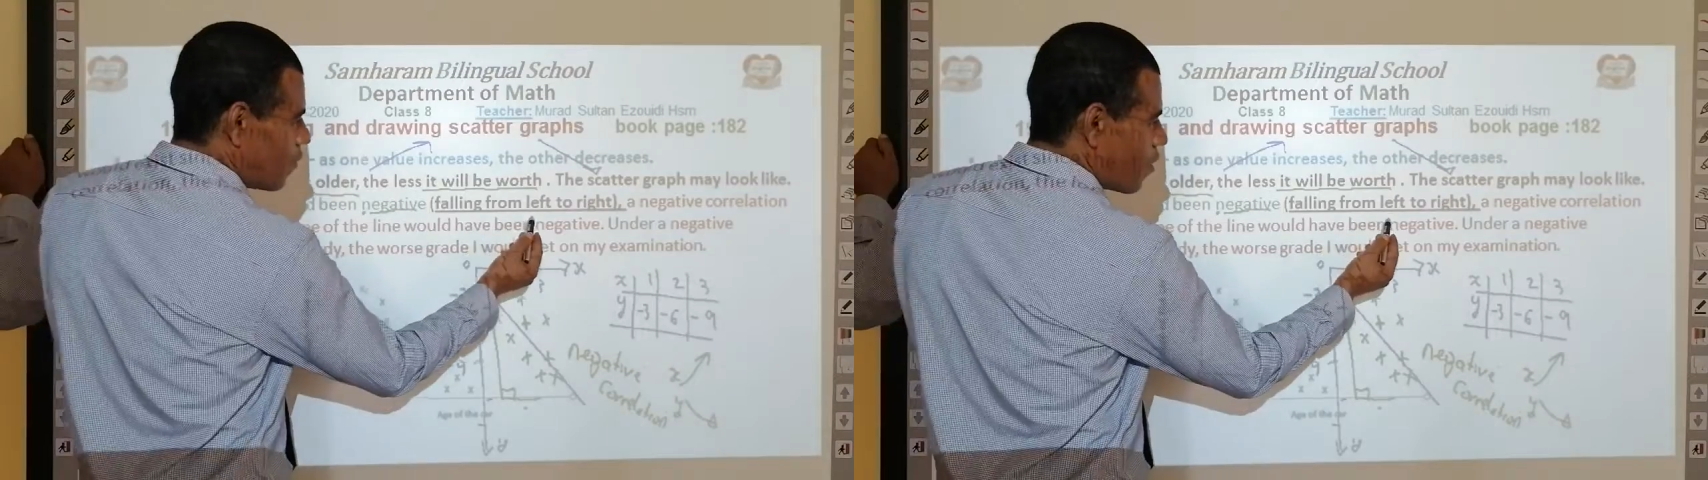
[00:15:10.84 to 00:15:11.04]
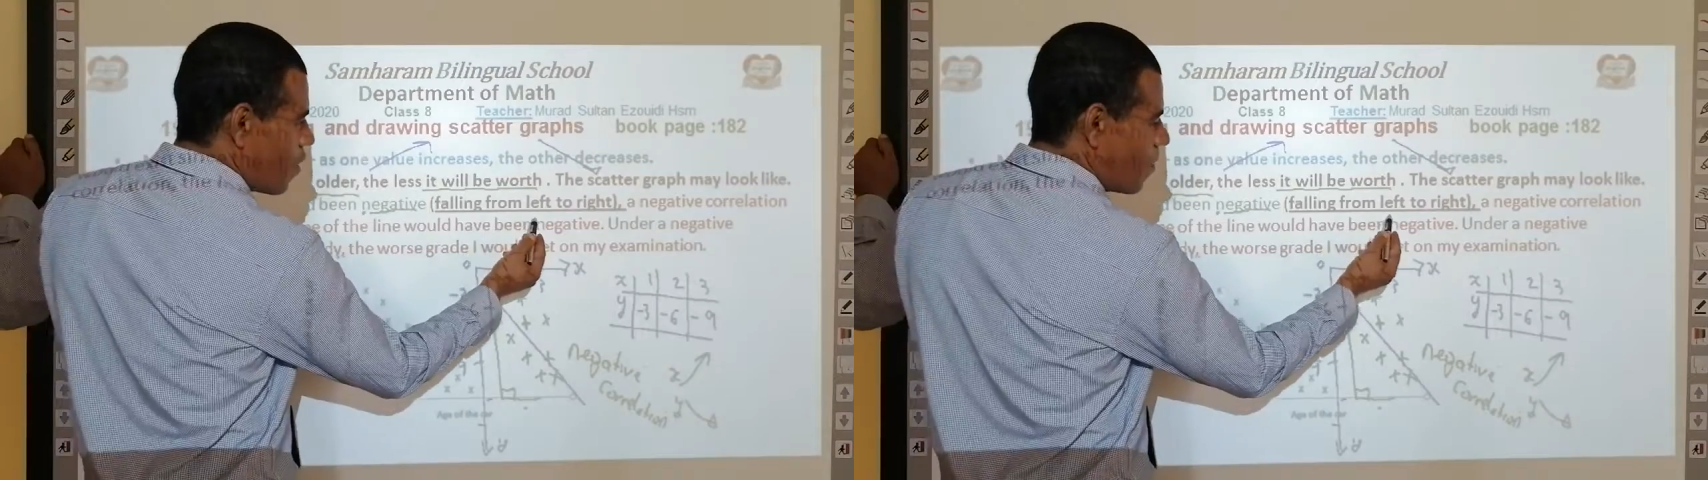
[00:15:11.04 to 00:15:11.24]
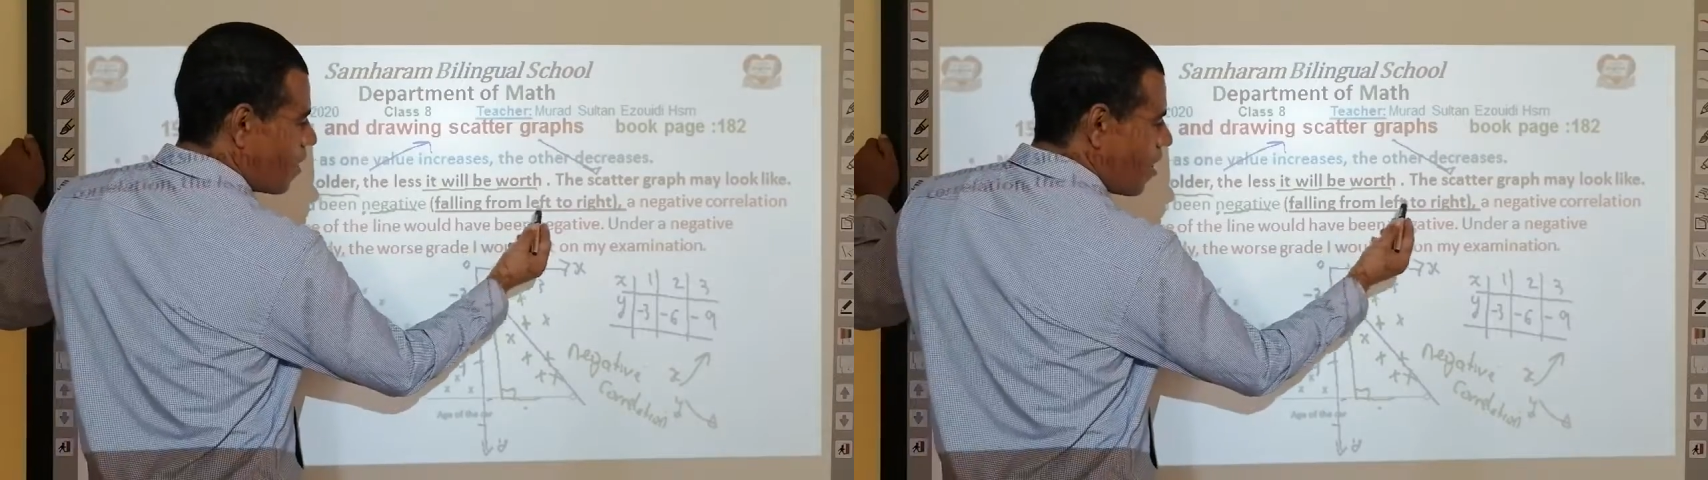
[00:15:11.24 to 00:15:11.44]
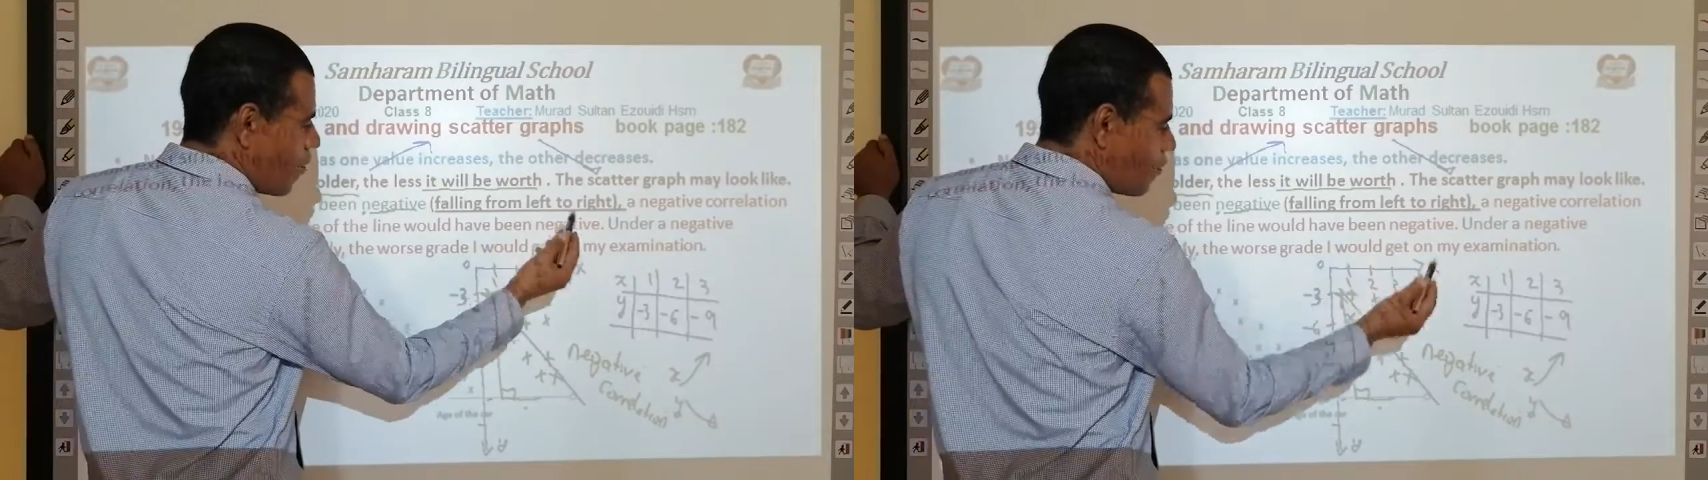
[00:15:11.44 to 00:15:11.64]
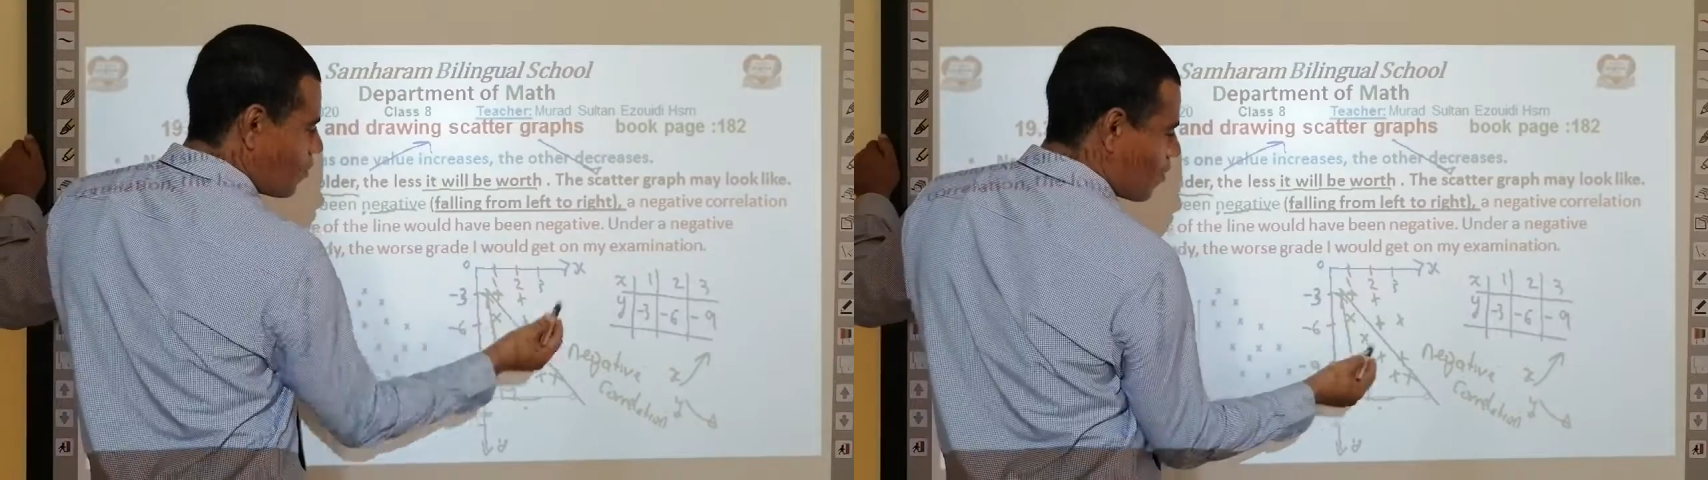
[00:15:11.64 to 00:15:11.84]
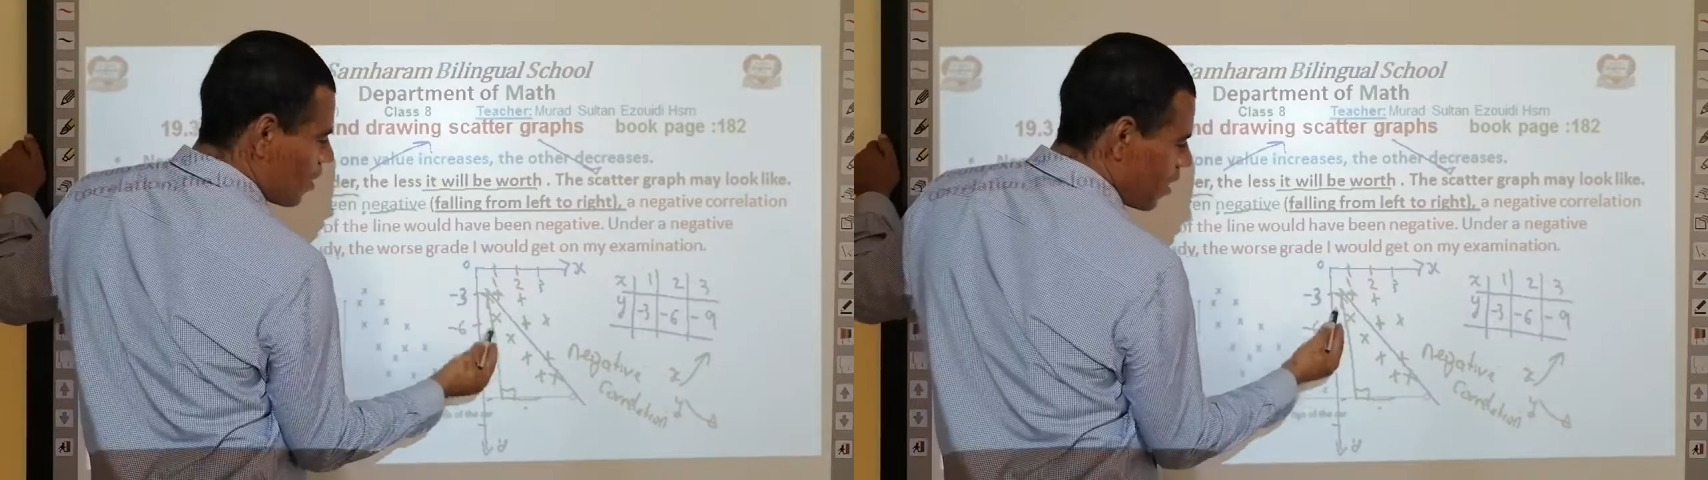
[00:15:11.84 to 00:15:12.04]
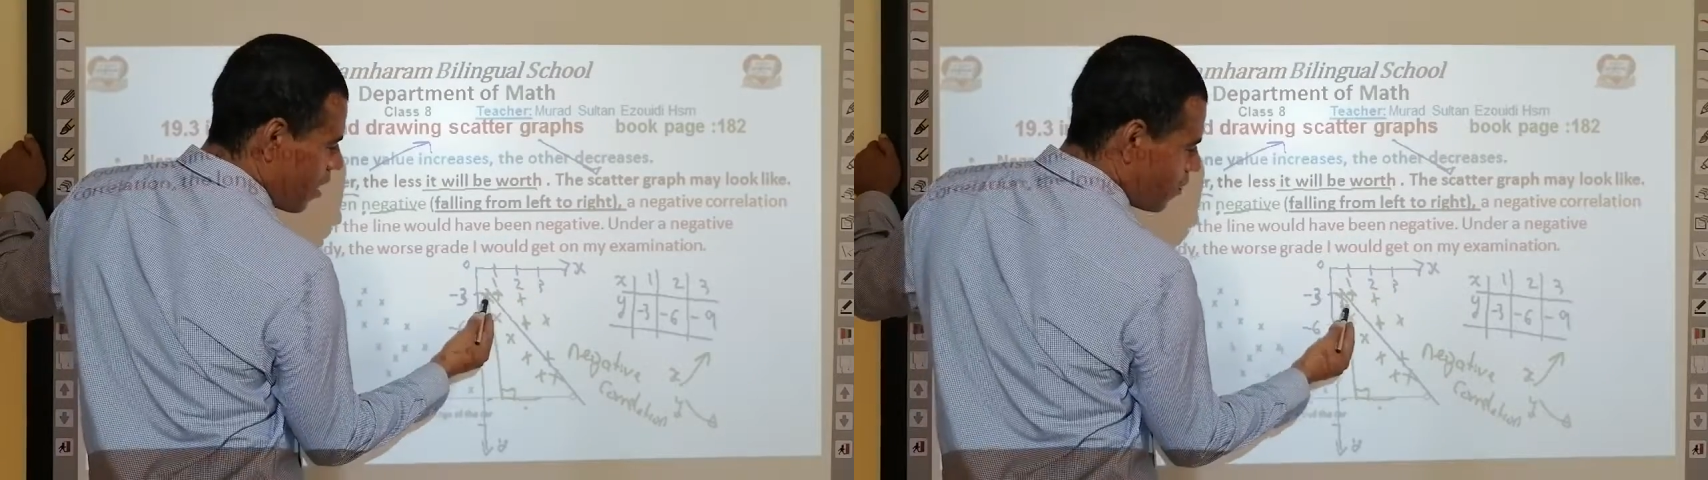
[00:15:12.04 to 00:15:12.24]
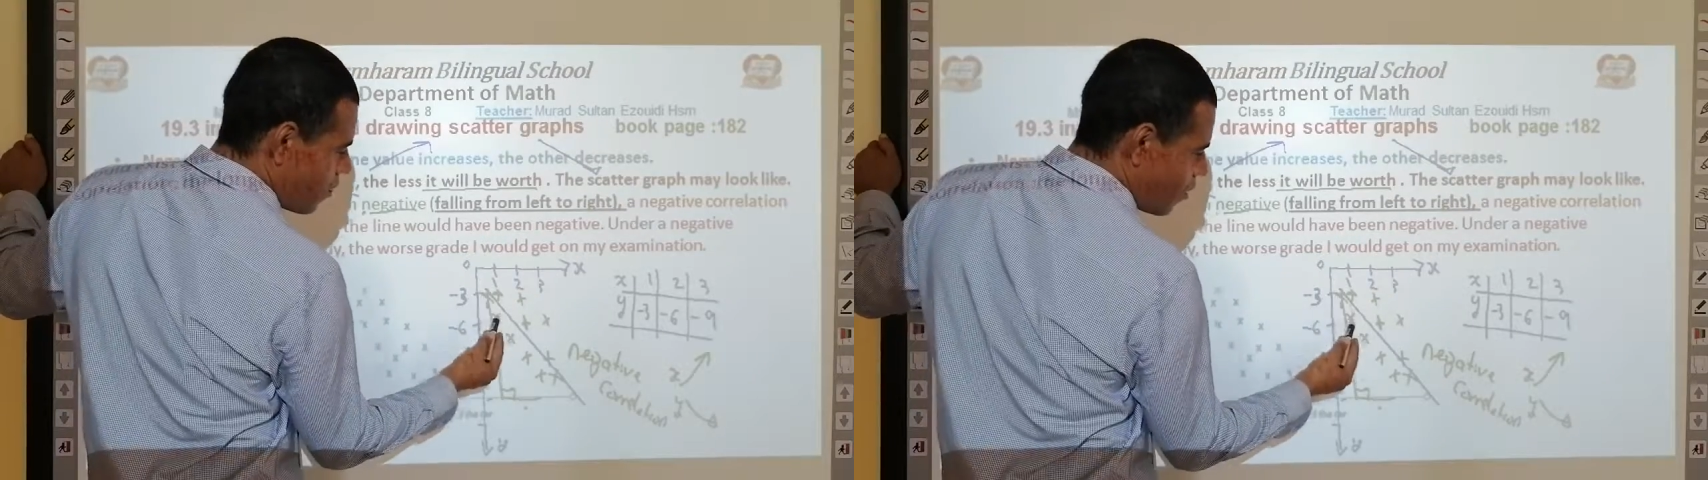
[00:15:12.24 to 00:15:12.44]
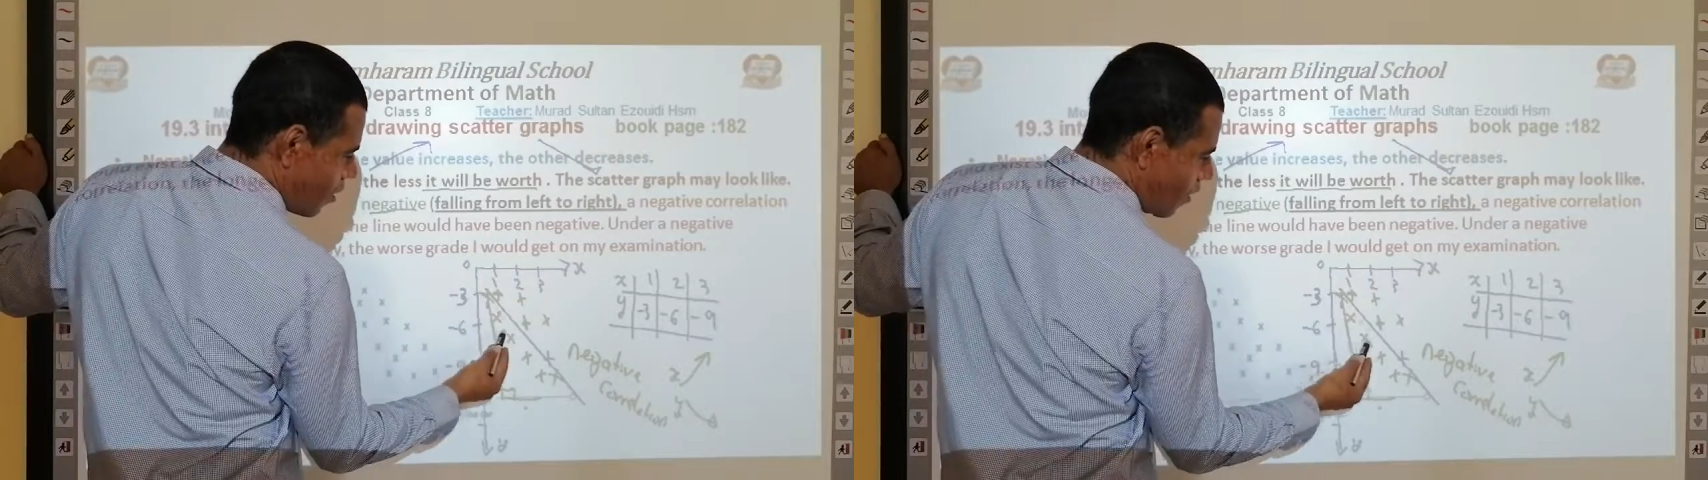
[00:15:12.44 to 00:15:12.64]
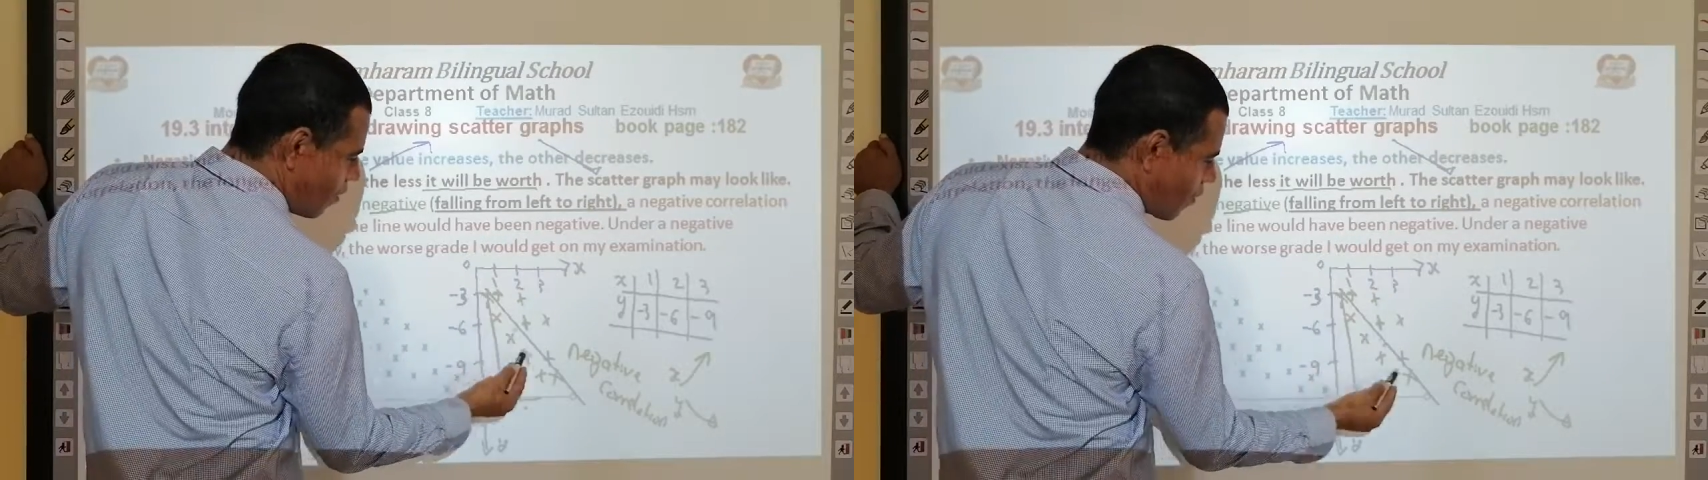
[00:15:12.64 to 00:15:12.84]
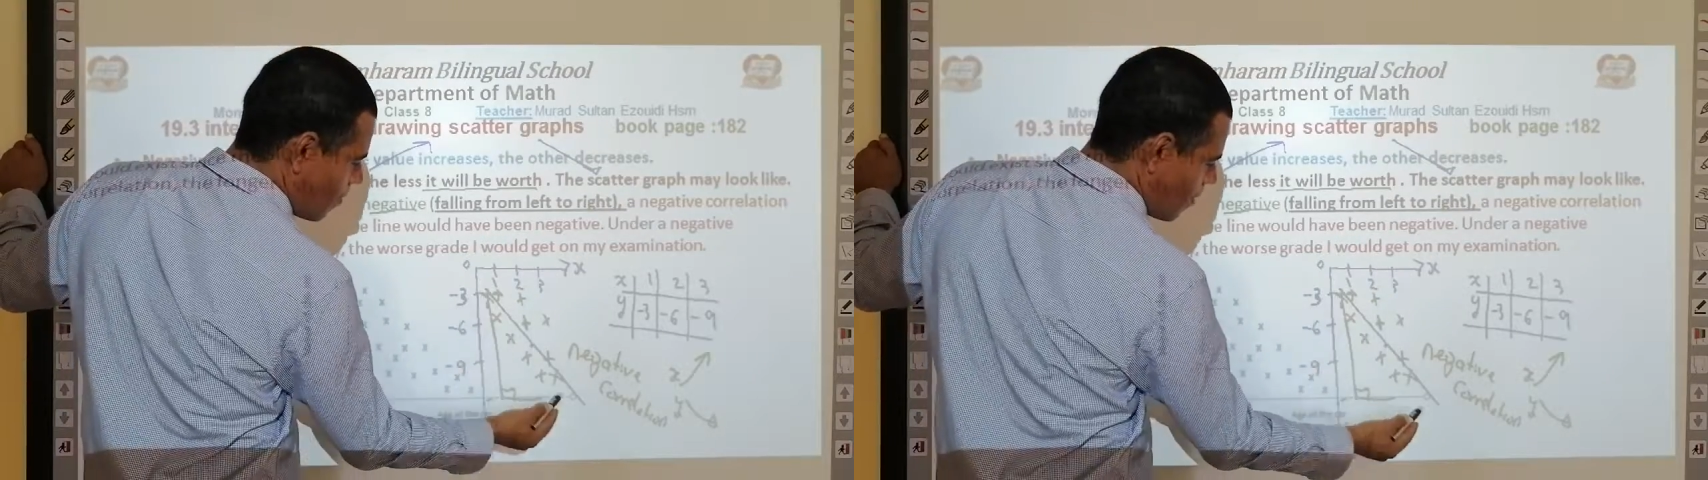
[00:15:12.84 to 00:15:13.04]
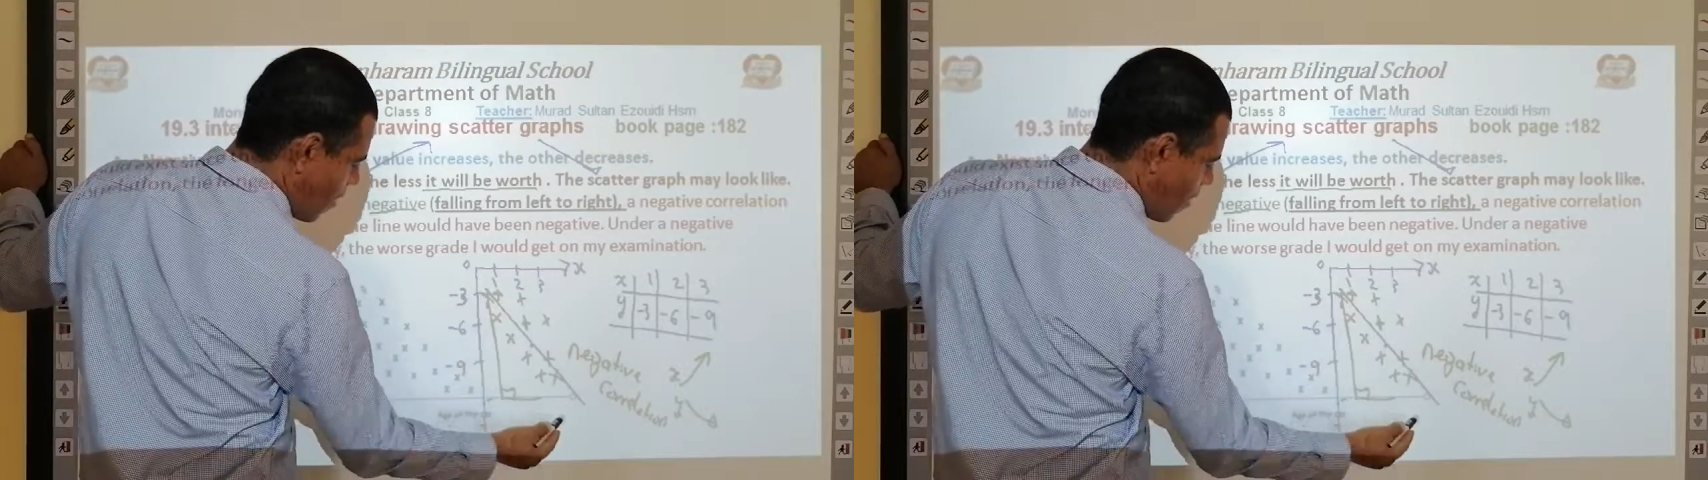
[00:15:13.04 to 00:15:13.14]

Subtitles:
from left to the right, falling from